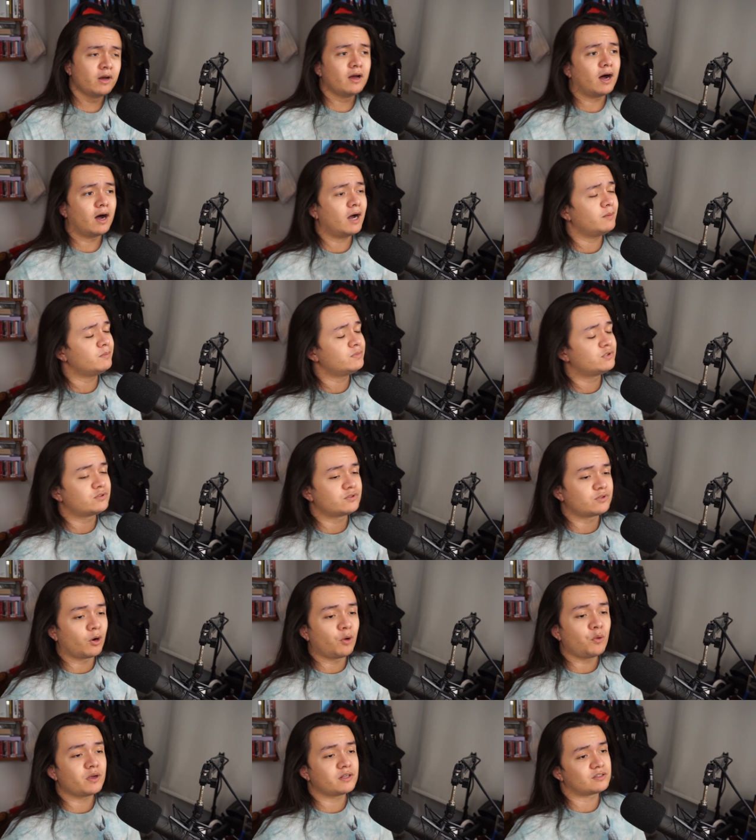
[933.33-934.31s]
I'm
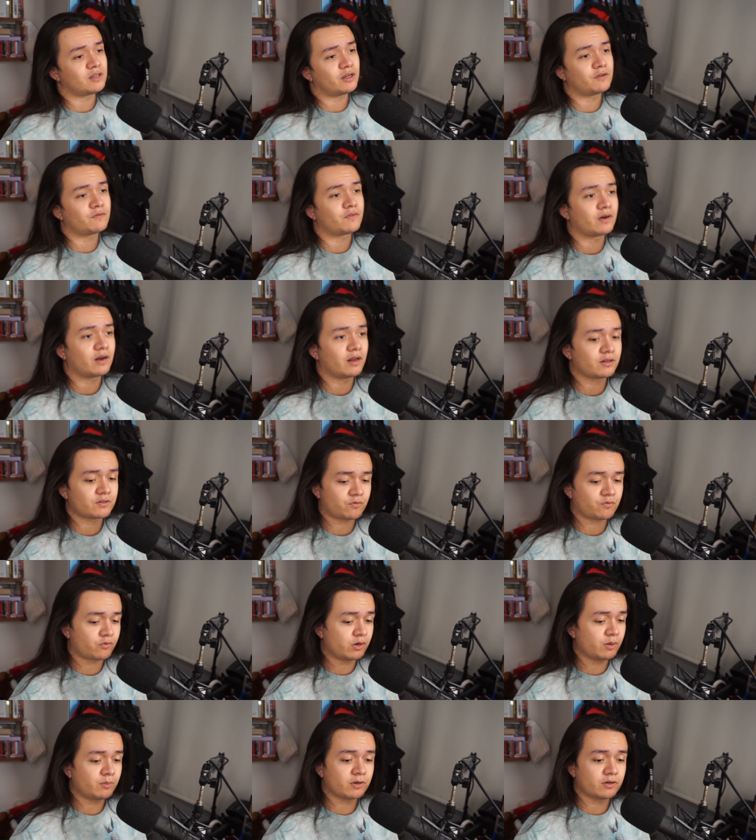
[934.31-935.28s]
so excited for the last
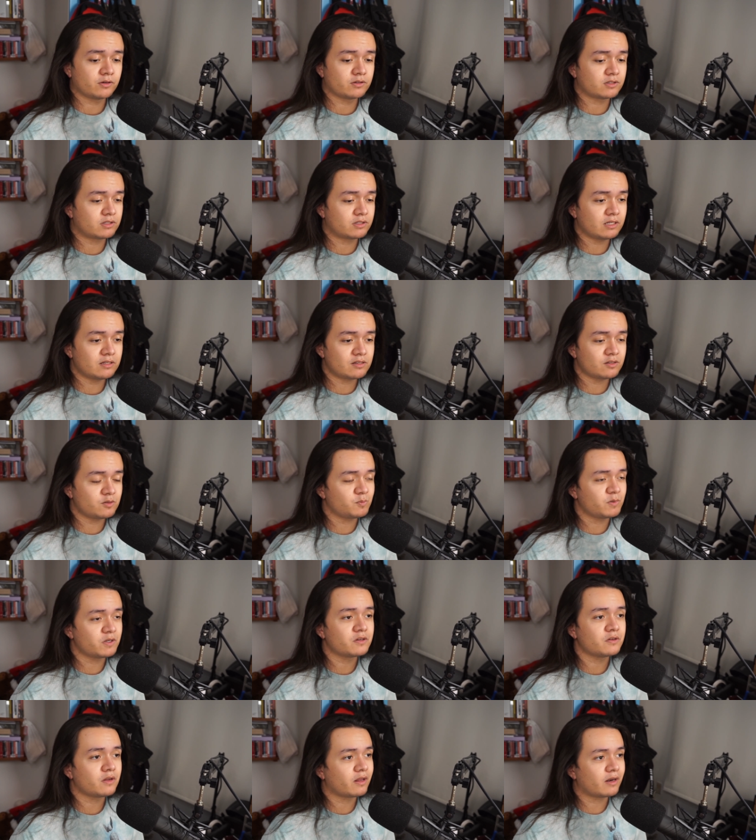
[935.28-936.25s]
three, because this has
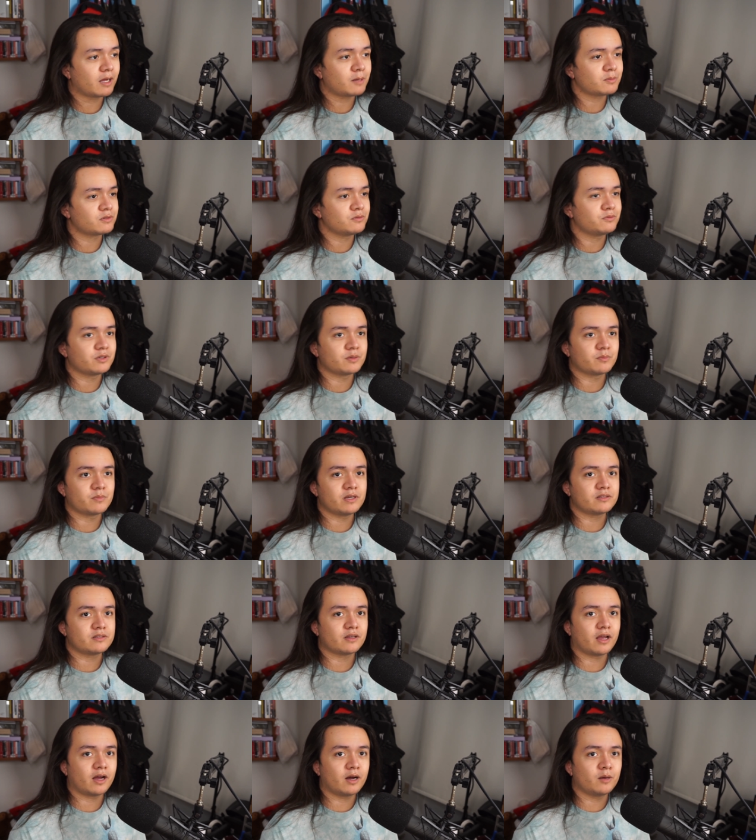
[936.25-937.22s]
been an absolutely
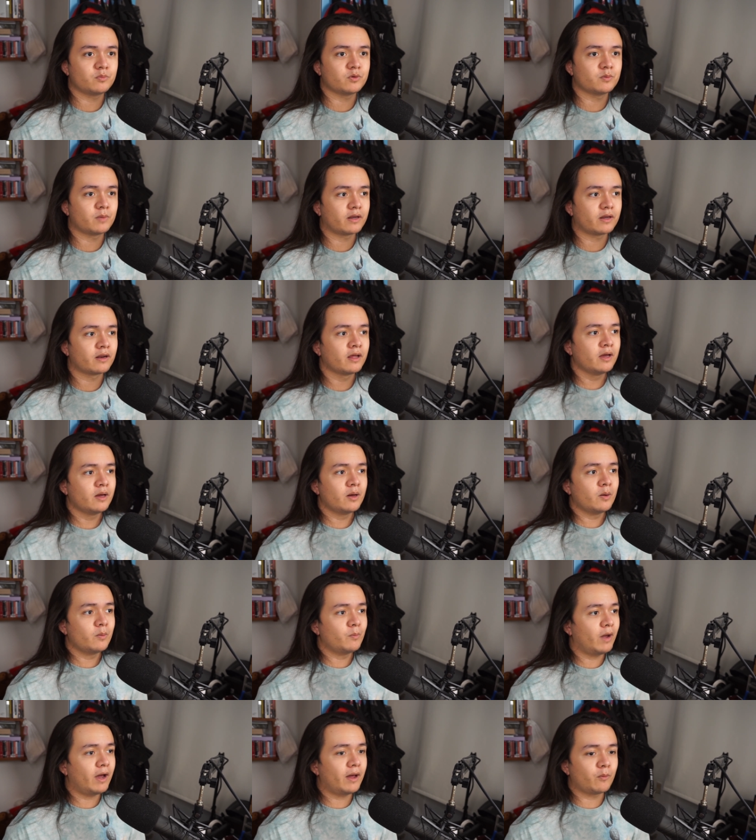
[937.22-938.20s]
amazing album, and
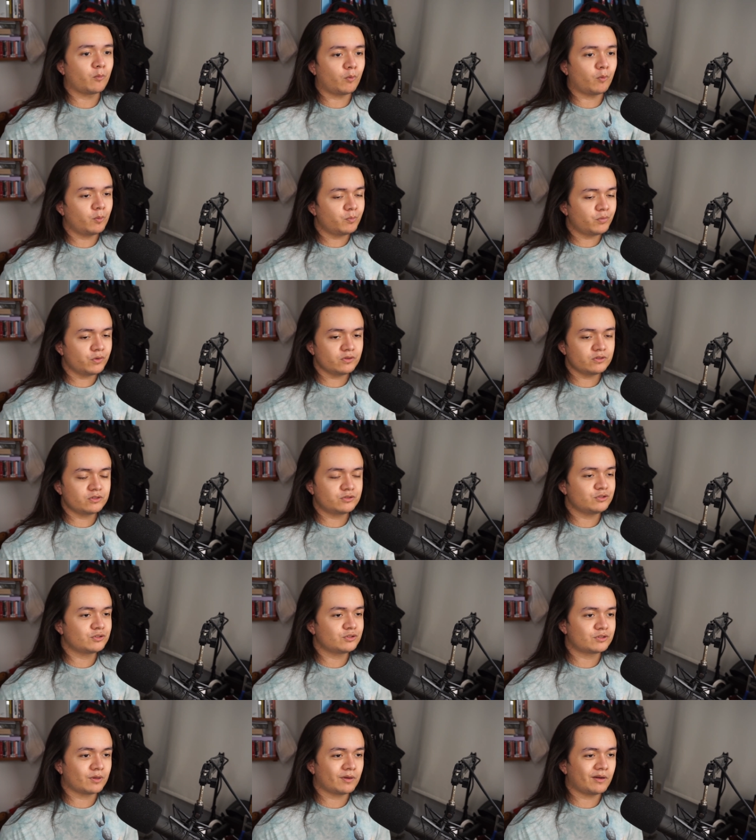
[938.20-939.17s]
man, One Pill is
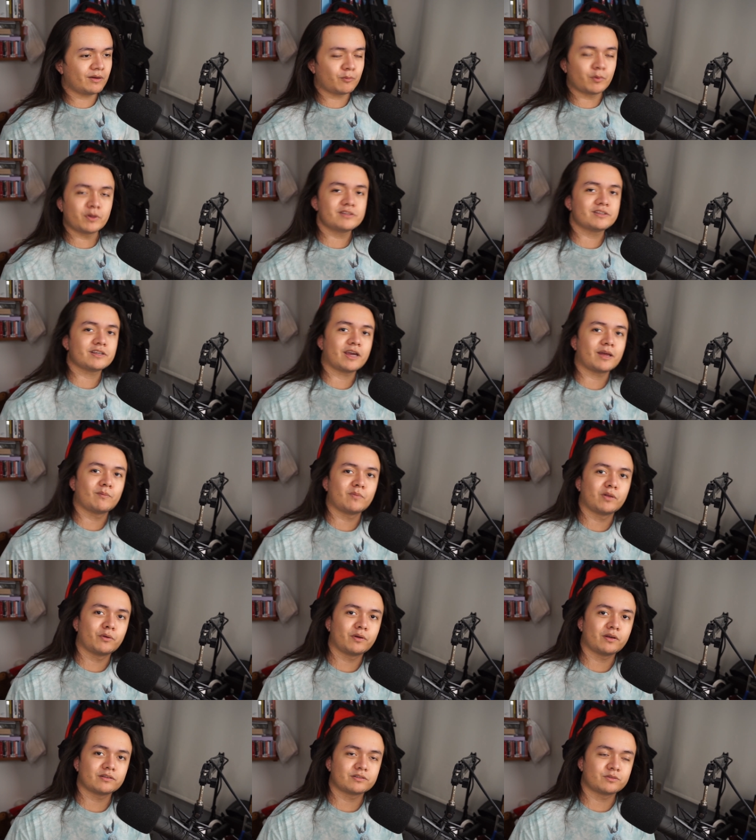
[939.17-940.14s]
just once again
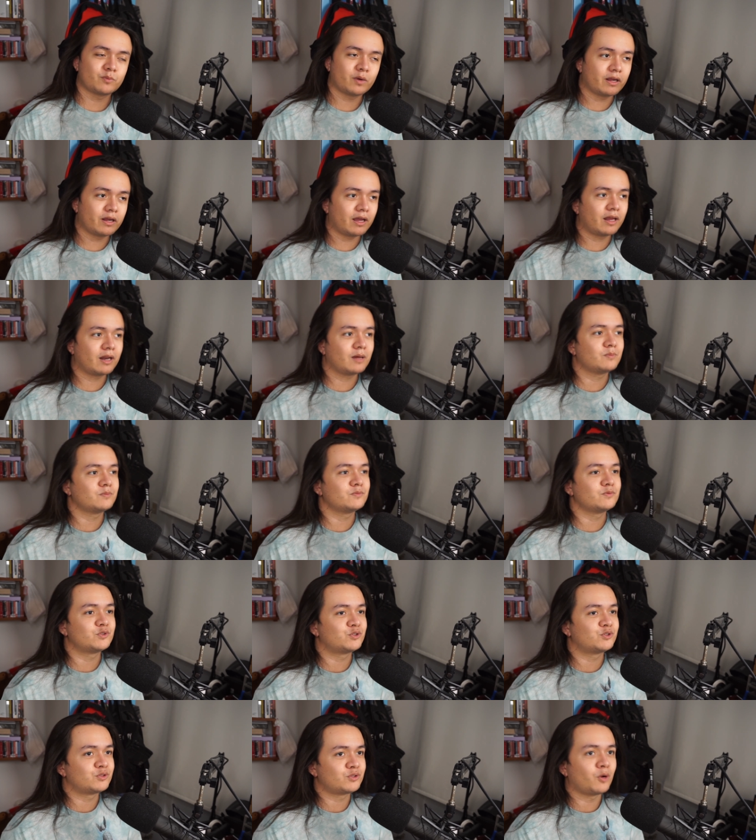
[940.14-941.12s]
blowing us away, and I'm
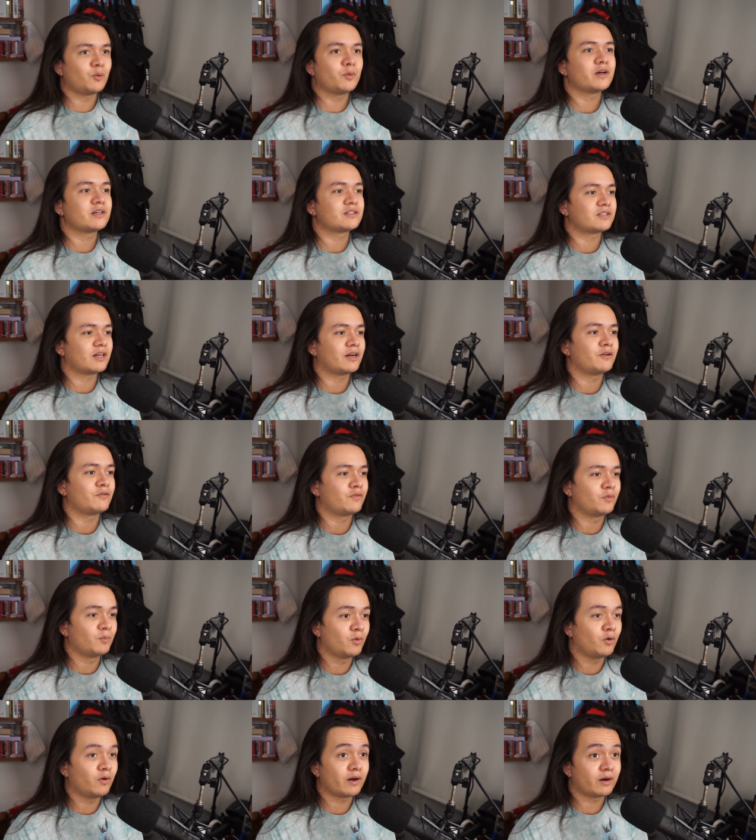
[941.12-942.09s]
so excited for
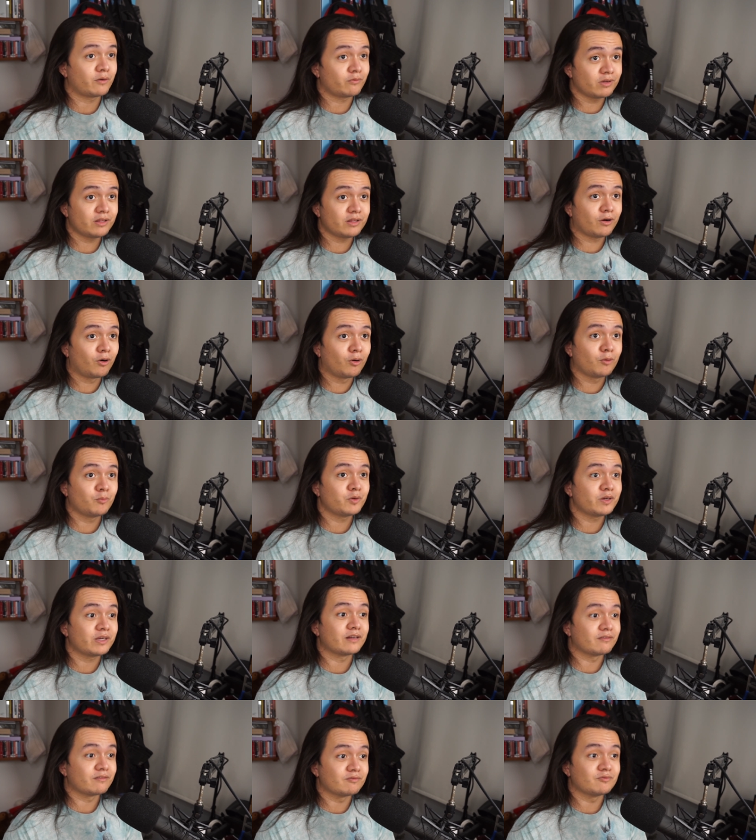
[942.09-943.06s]
more, and I really hope we
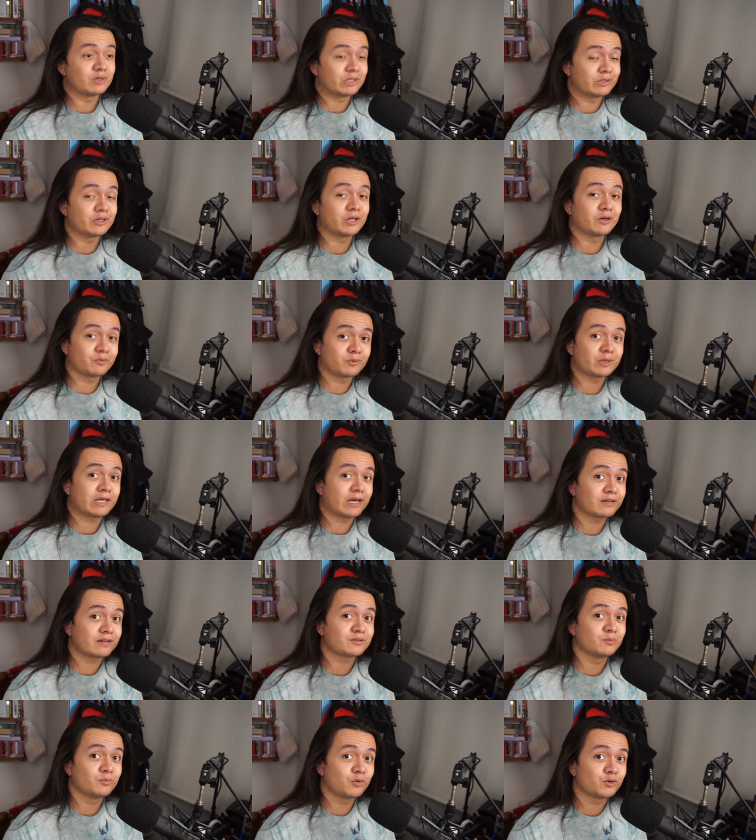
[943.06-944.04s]
can we you know we get
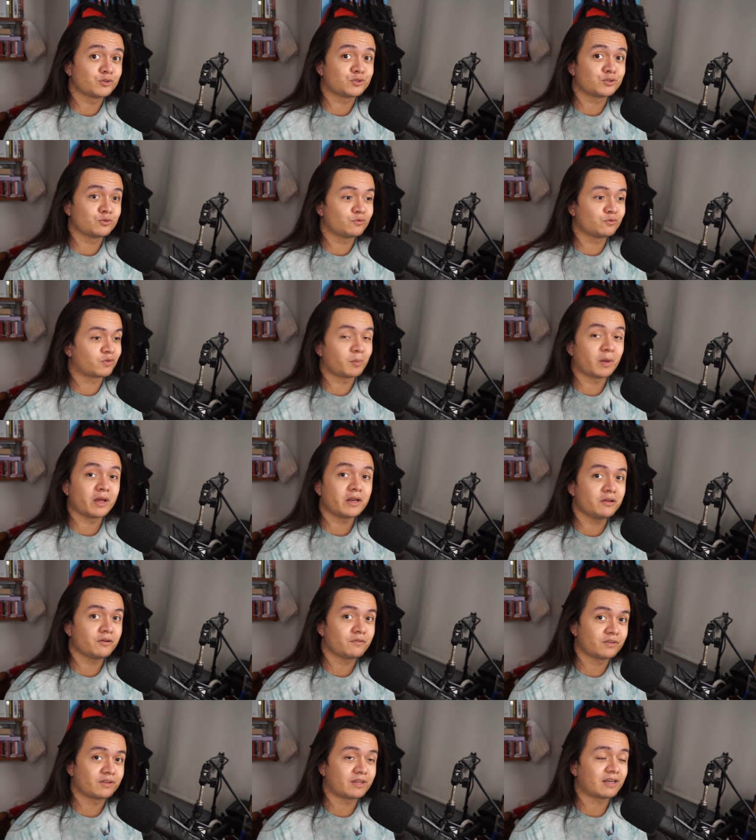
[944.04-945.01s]
some more soon from any
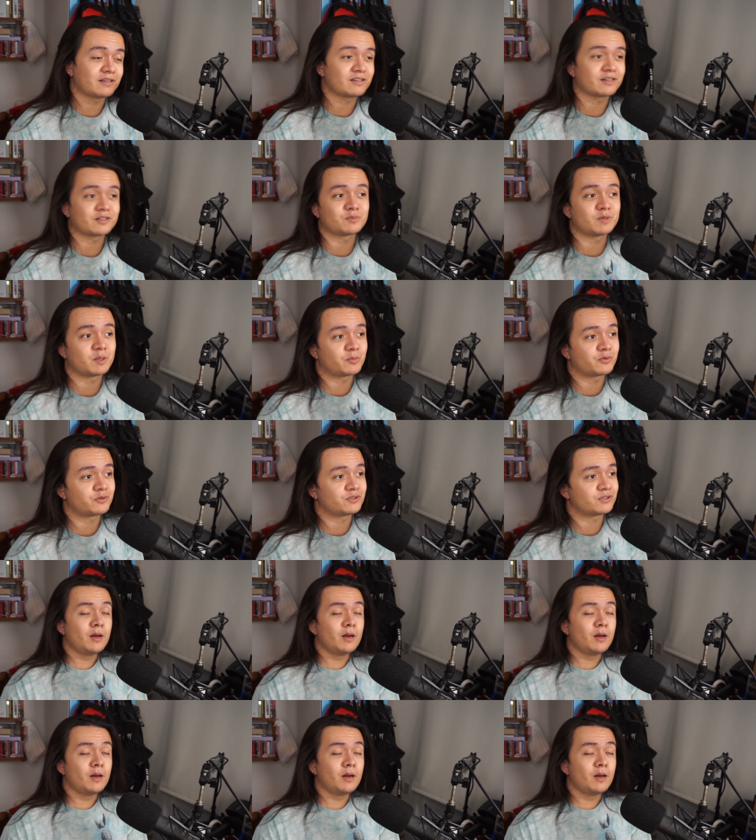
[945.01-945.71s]
of the Day six members.